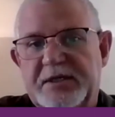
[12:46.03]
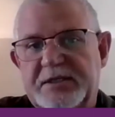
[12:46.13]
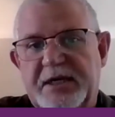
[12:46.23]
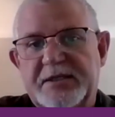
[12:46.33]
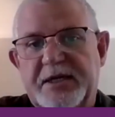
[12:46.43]

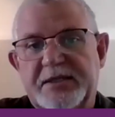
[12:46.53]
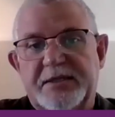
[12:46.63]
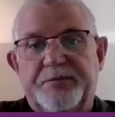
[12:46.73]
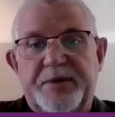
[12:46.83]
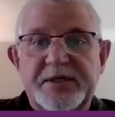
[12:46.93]
such as
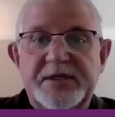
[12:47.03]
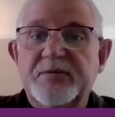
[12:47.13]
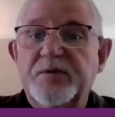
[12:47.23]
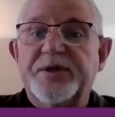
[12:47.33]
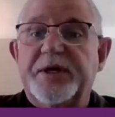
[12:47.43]
the person
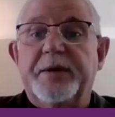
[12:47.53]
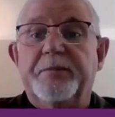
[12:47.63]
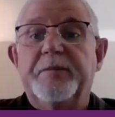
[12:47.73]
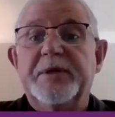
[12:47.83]
with a